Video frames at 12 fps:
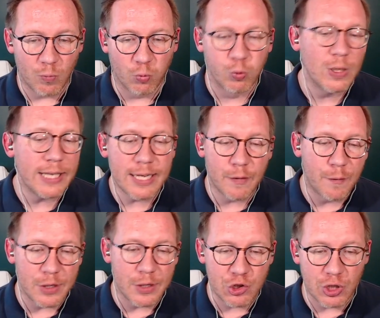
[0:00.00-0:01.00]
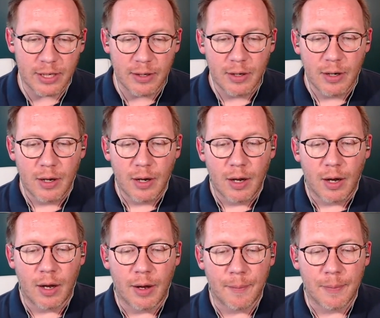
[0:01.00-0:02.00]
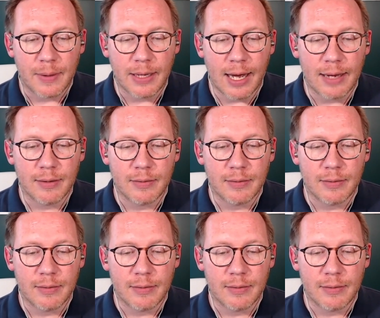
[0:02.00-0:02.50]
really efficient, got